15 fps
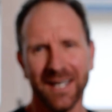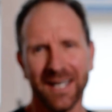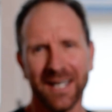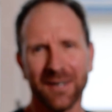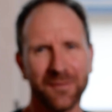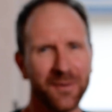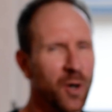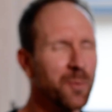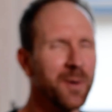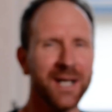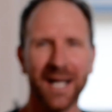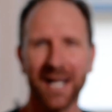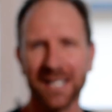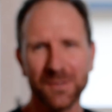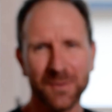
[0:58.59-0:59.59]
If
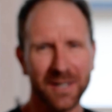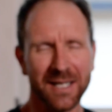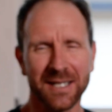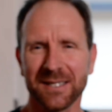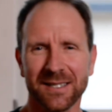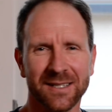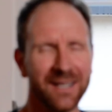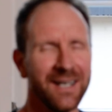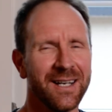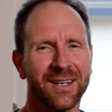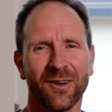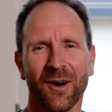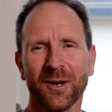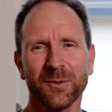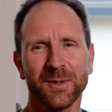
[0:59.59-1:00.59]
nobody else will listen,
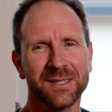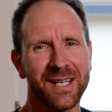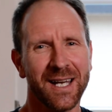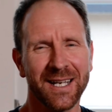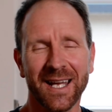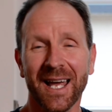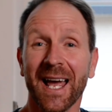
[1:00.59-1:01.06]
God will take